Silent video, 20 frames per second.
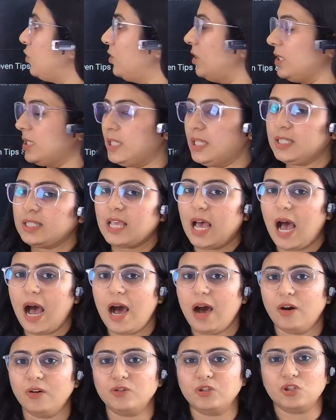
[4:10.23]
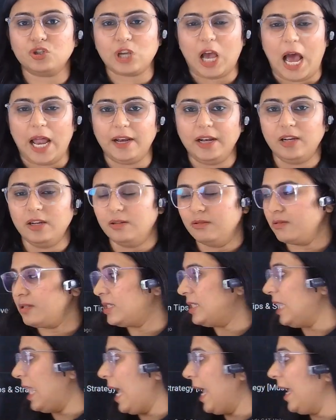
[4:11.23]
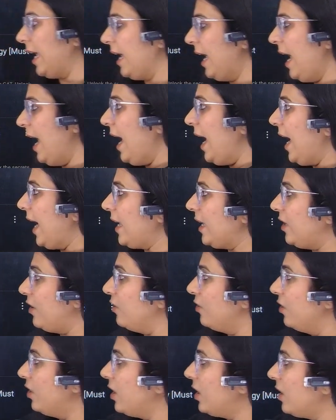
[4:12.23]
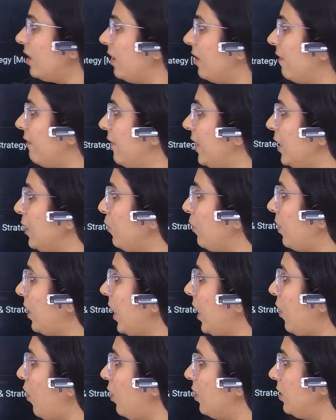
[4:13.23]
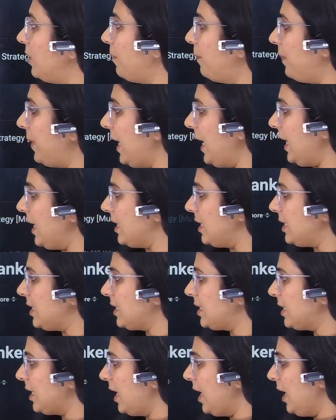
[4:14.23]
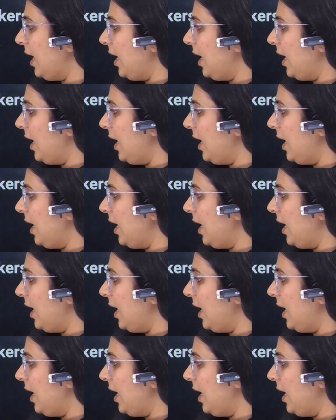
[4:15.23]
this is how the channel looks like. And here, when you click on the playlist,